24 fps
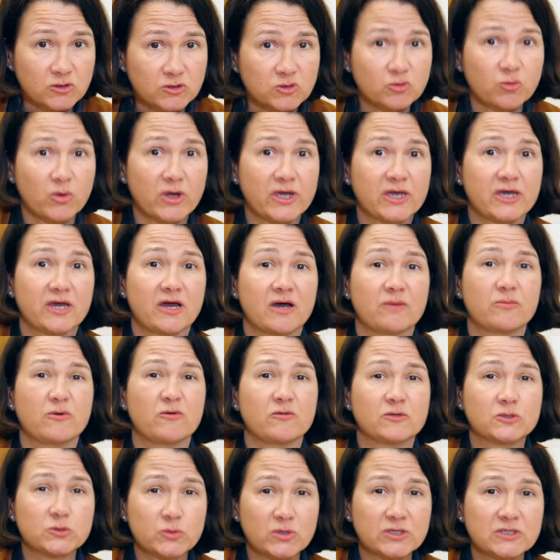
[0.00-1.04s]
to wake up on the
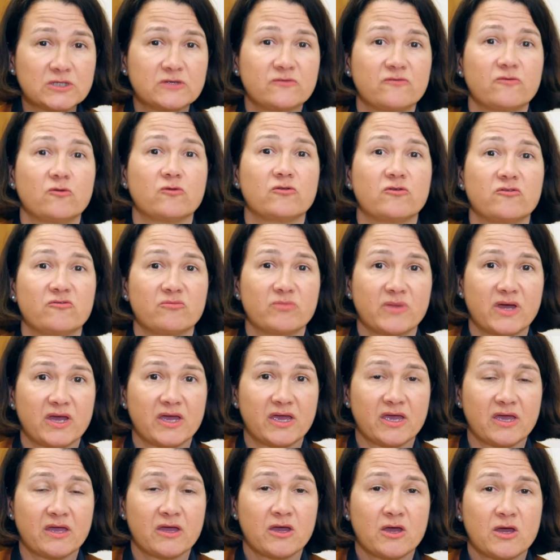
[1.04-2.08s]
24th of
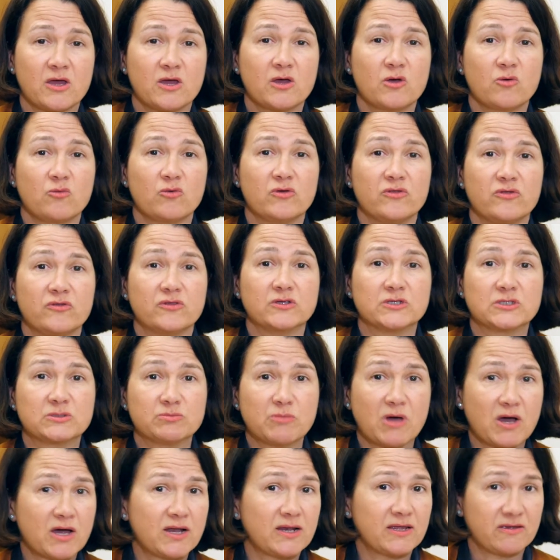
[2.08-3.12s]
May with the
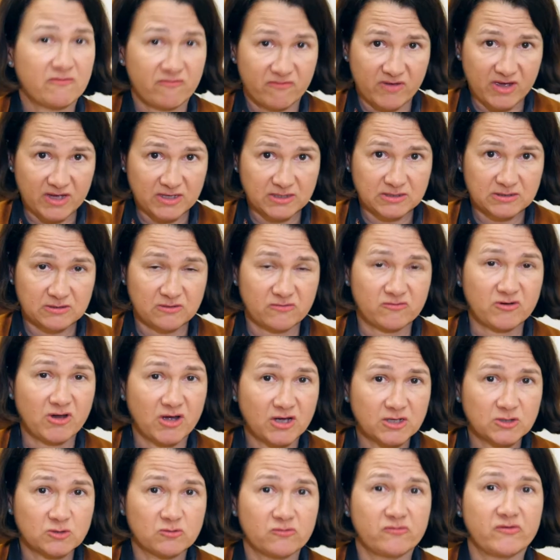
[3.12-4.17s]
smiling face of
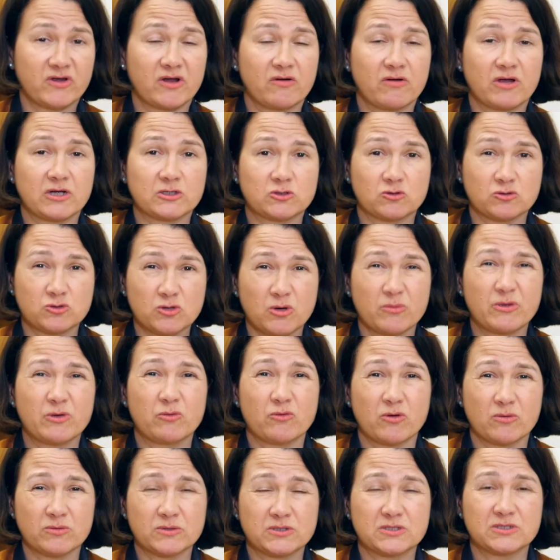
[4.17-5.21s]
Nigel Farage or Tommy
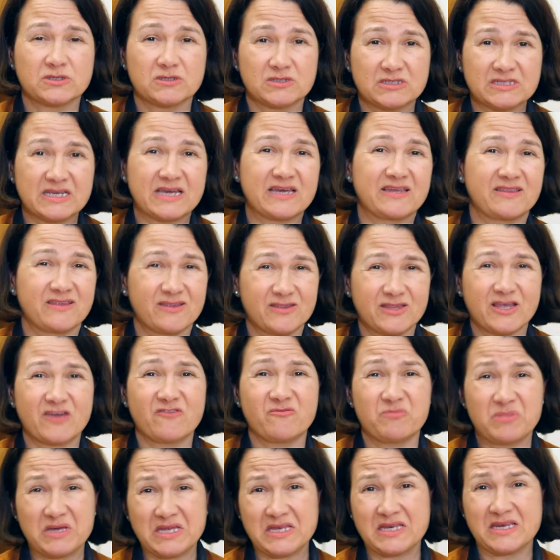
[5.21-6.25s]
Robinson saying that they've
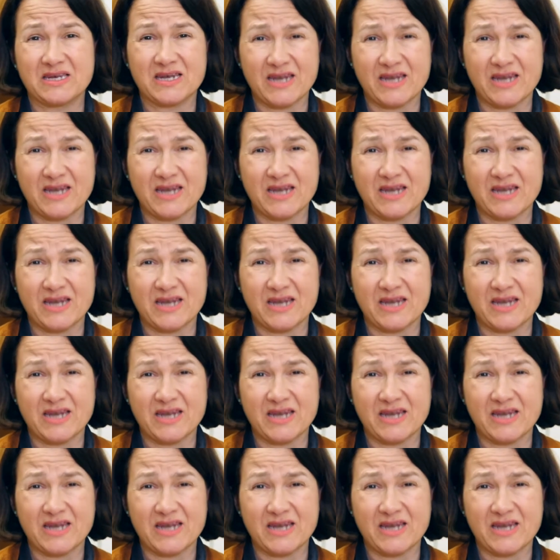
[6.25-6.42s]
beaten